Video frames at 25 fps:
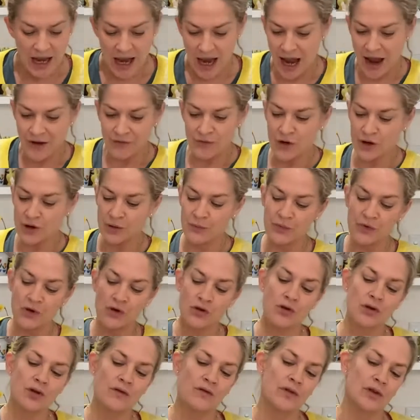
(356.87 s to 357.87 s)
I've got a
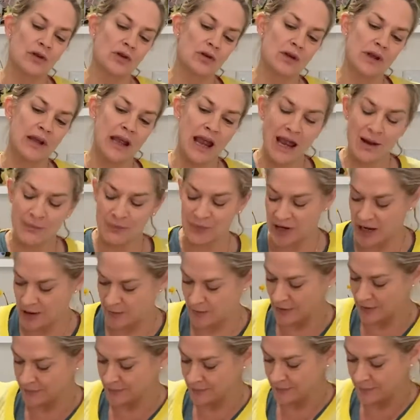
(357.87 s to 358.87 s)
beautiful little Cape
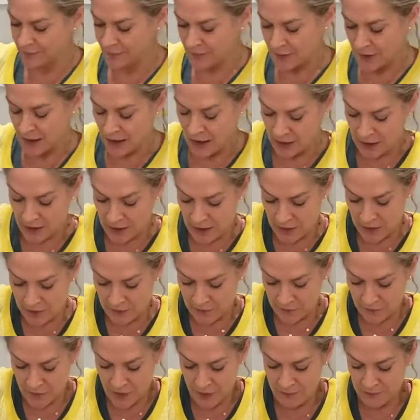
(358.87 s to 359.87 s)
lemon
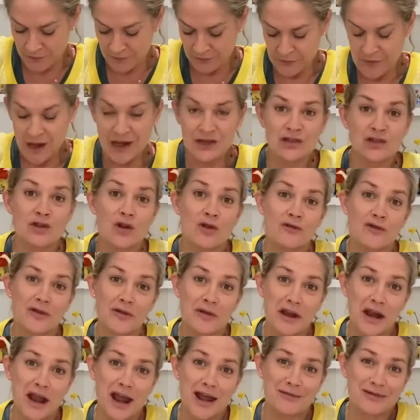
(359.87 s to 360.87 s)
from I stole from
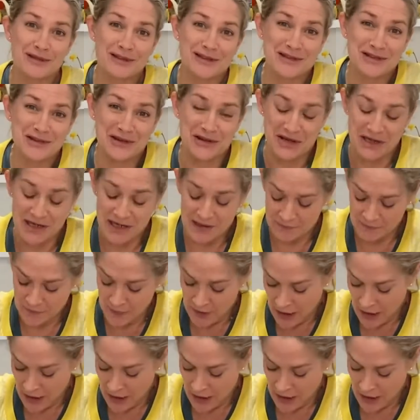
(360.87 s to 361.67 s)
the neighbour's tree.